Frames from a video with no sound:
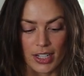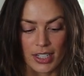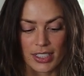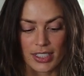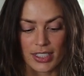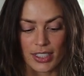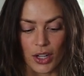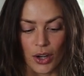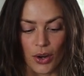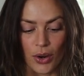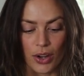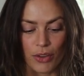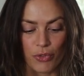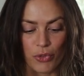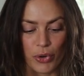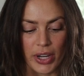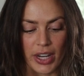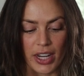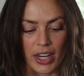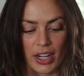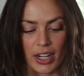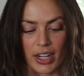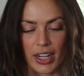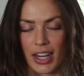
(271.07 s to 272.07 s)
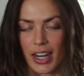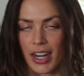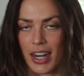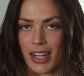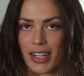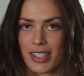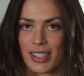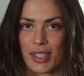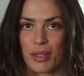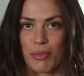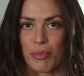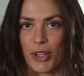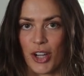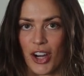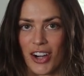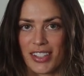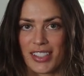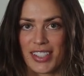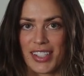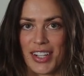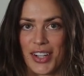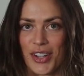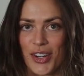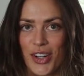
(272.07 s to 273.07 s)
So if we can connect some
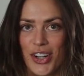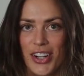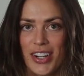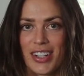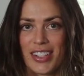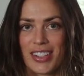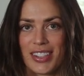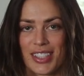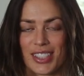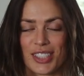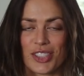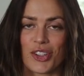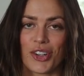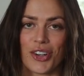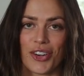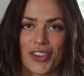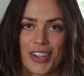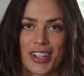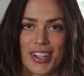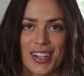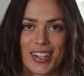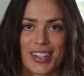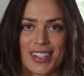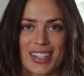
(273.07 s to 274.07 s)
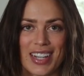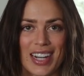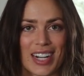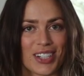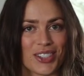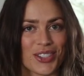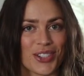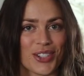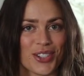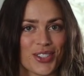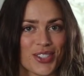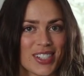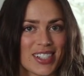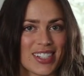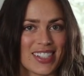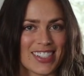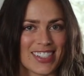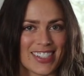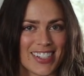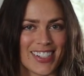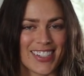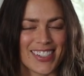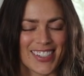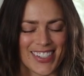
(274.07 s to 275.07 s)
dots here, this girl is Andrew's
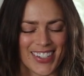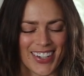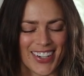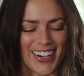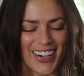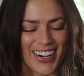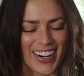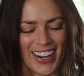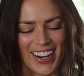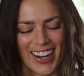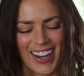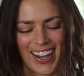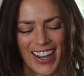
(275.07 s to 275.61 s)
sister.